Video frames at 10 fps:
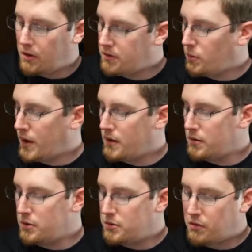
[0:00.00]
aren't aware,
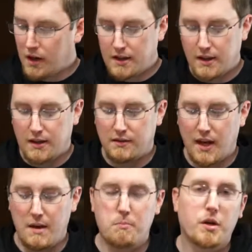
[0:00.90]
Loot Crate is
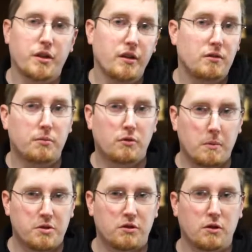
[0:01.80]
a monthly
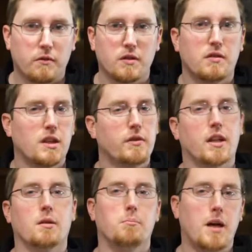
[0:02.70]
subscription service. Think of it
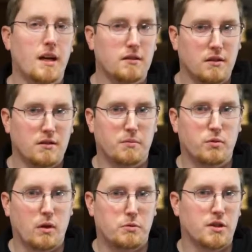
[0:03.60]
like a magazine
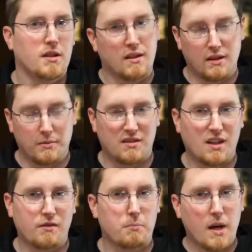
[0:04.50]
subscription, except
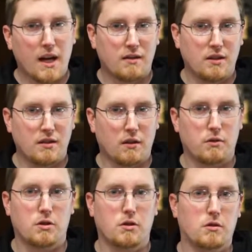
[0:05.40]
instead of a magazine
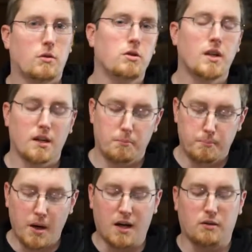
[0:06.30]
delivered to your door, you get a
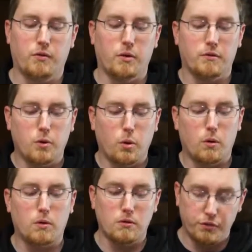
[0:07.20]
box full of
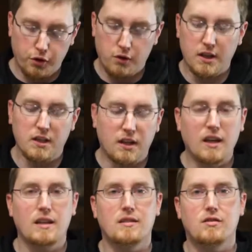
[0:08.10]
cool, nerdy,
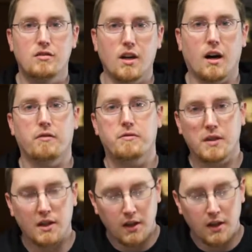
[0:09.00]
geeky stuff,